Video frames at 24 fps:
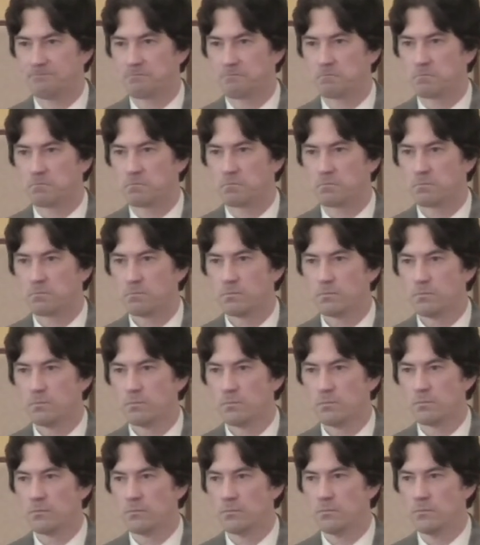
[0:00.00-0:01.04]

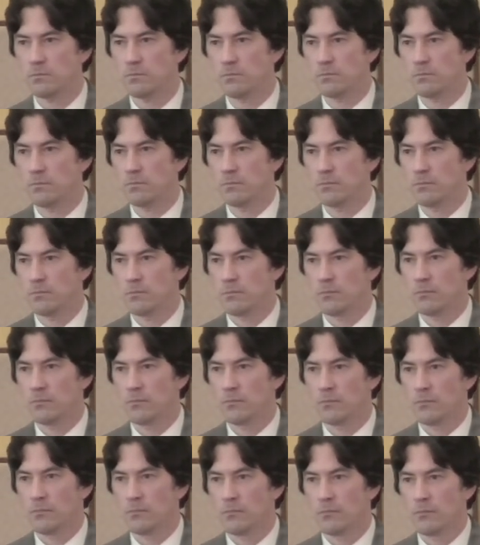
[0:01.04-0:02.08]
[no speech]